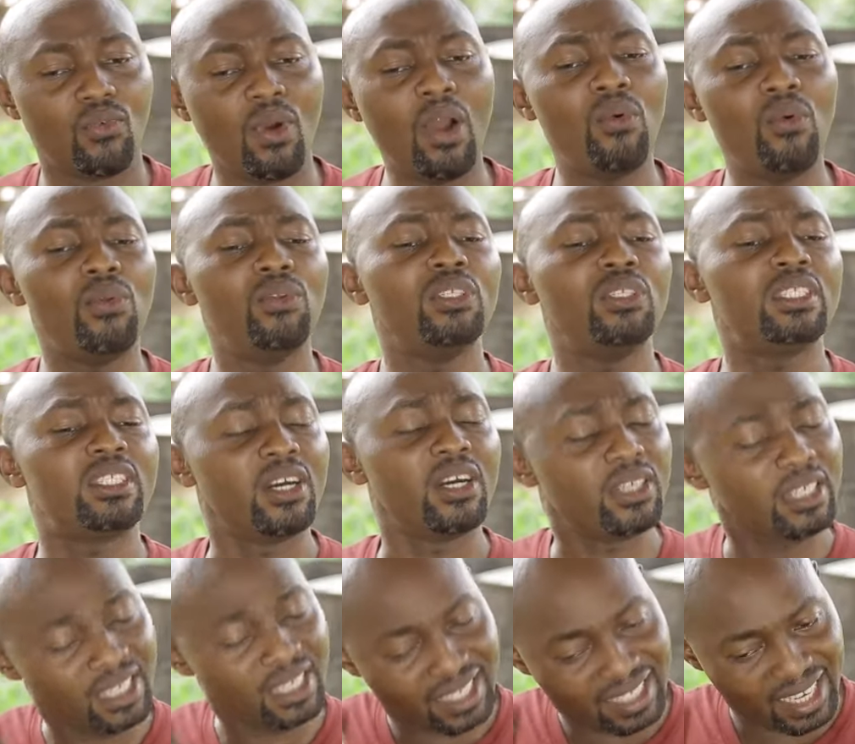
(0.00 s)
when will you
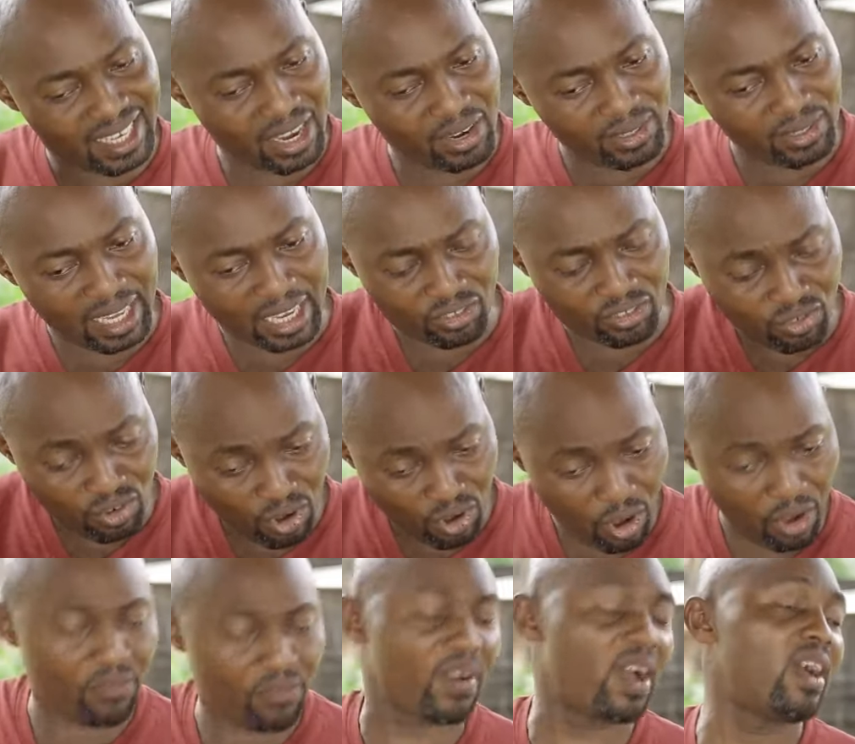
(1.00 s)
tell this girl that you
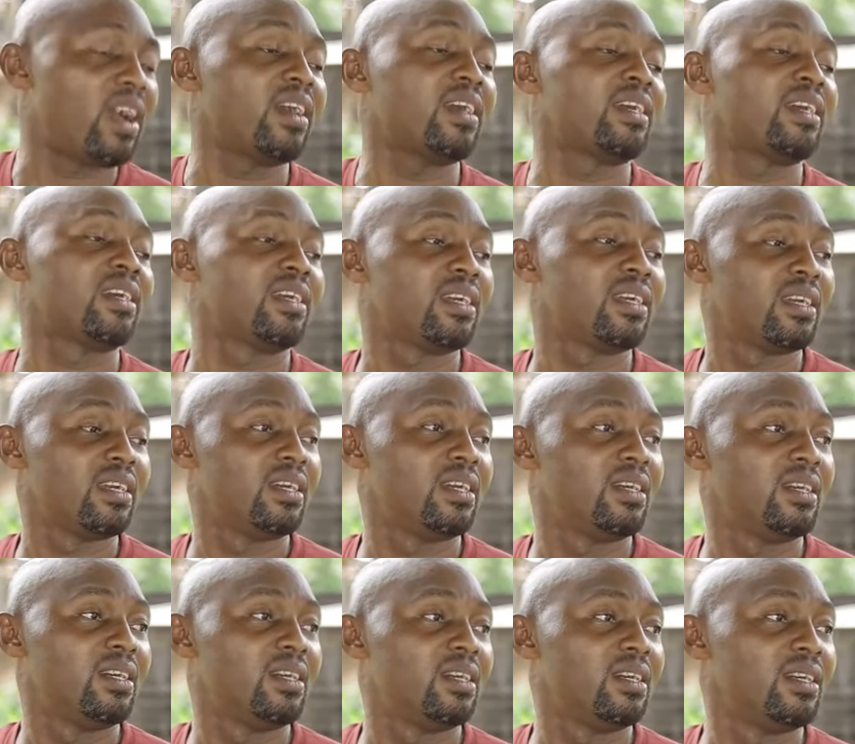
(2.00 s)
love her?
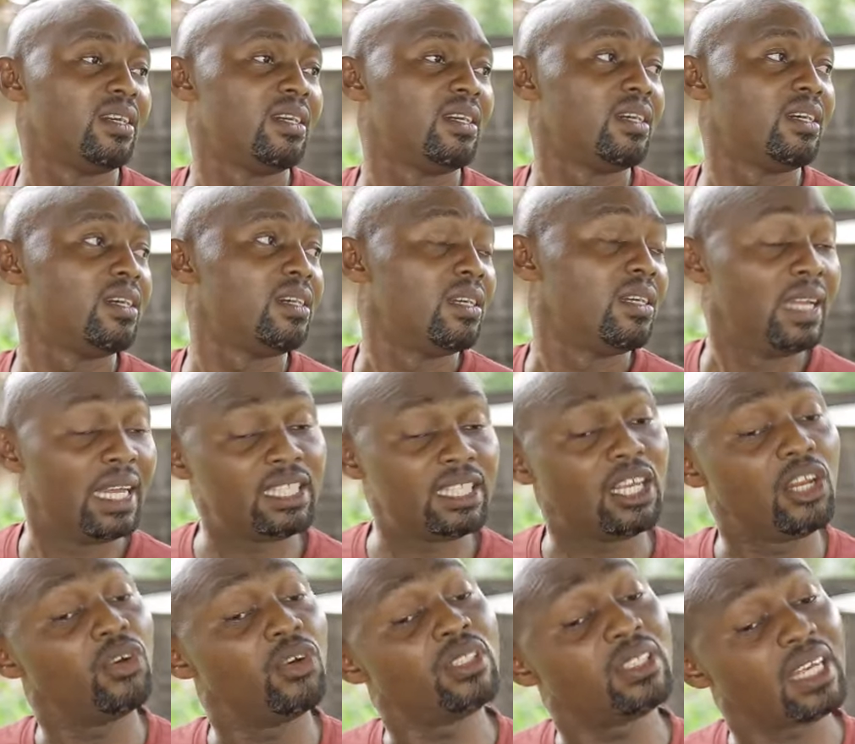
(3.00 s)
Let
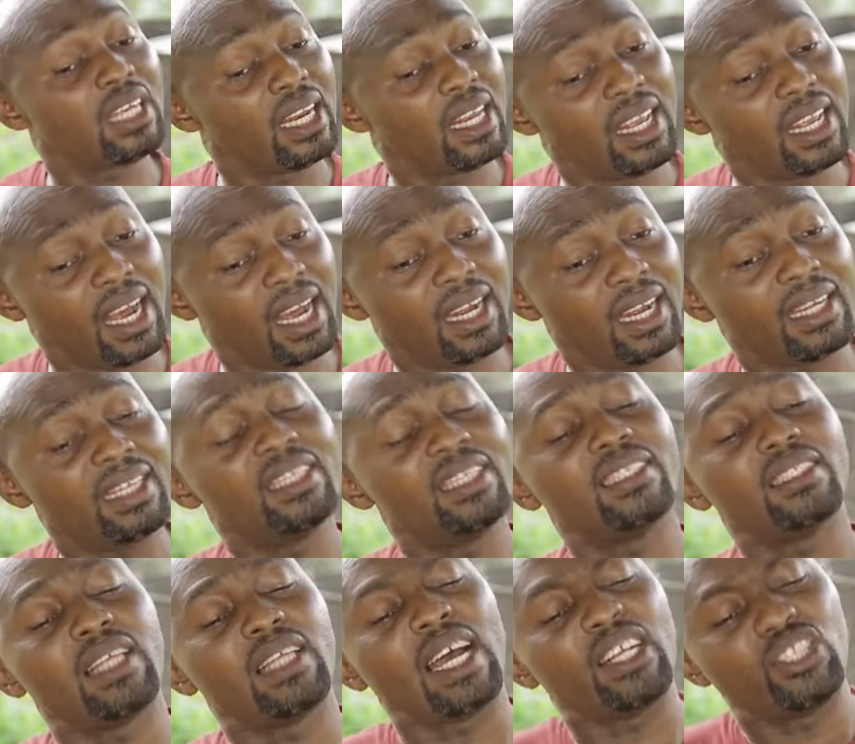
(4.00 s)
alone telling her
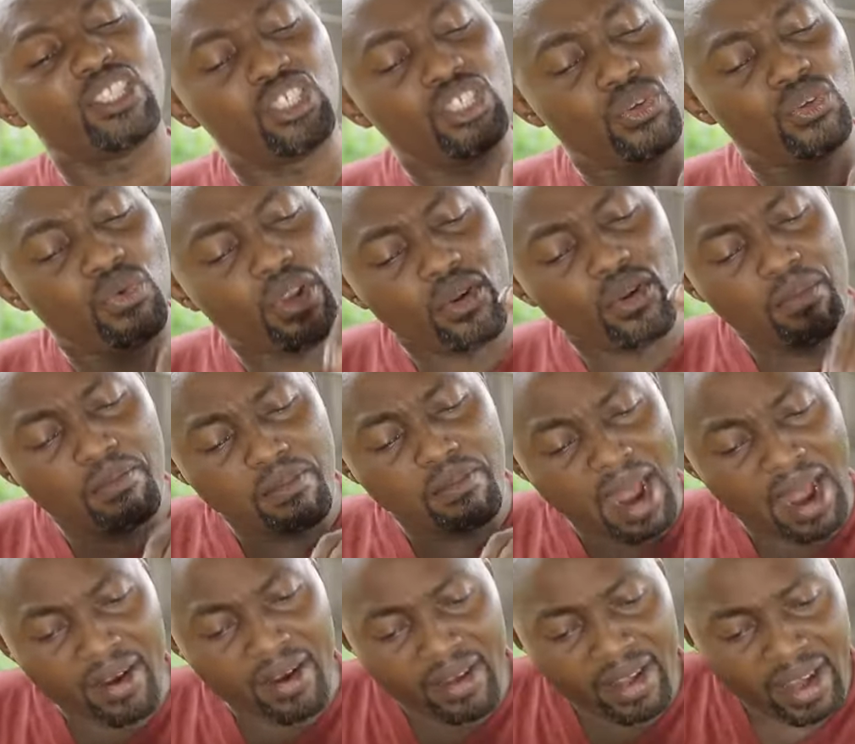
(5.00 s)
that you will
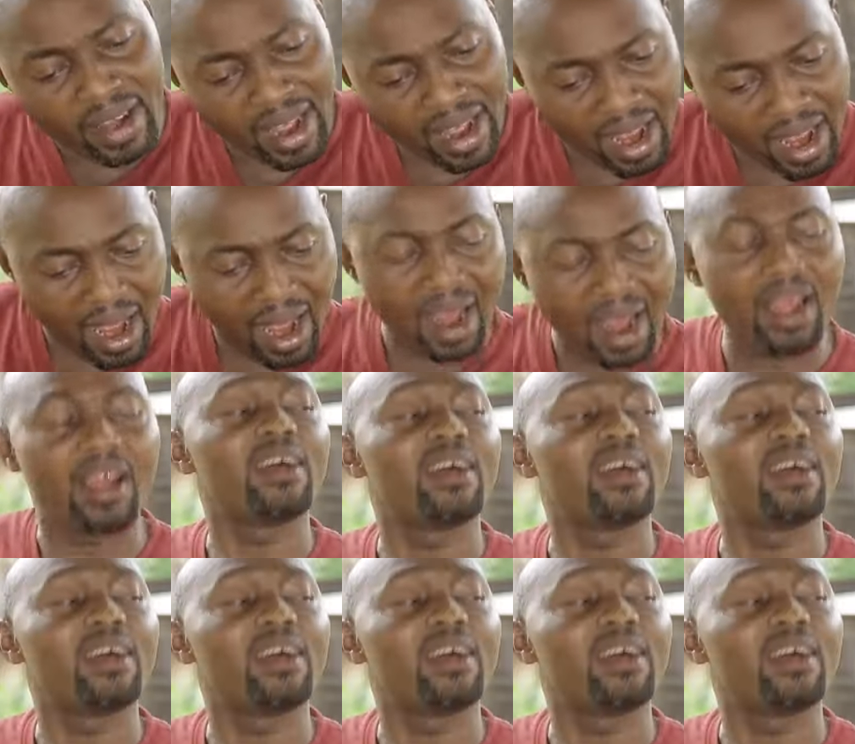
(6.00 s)
marry her.